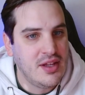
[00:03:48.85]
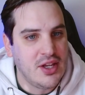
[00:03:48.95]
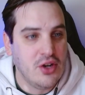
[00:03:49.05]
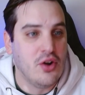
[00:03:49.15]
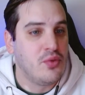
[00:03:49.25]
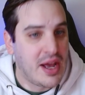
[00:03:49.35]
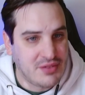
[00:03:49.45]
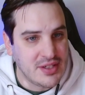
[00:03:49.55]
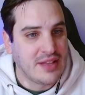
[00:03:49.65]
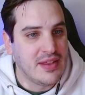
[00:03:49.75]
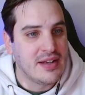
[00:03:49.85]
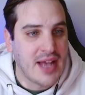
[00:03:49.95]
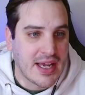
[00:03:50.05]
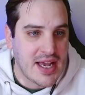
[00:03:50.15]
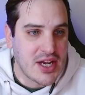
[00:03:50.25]
You don't have to take the
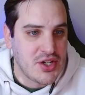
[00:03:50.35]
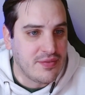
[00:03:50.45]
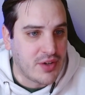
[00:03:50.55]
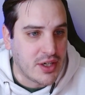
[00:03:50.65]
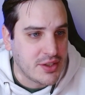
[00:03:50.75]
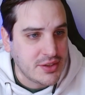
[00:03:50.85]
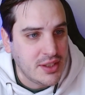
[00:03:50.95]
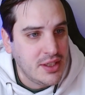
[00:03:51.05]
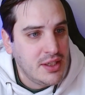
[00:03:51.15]
attack action first.